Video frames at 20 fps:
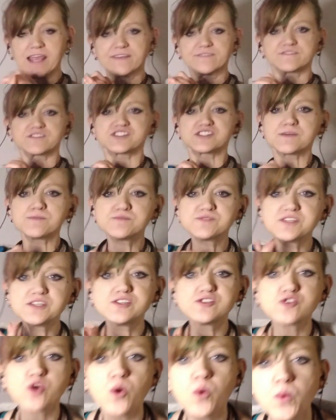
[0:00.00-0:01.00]
Gypsy's
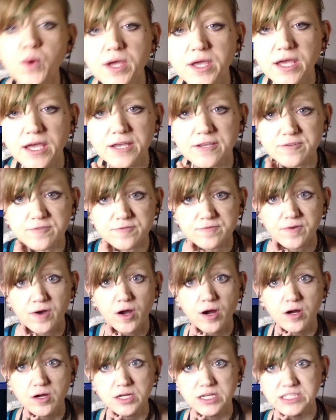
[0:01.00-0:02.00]
going as far
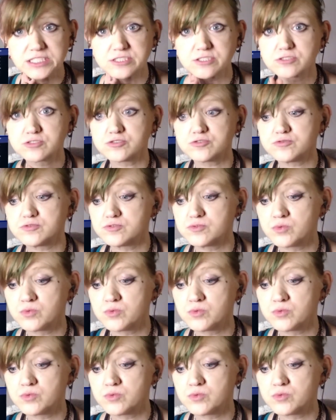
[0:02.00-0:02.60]
as to,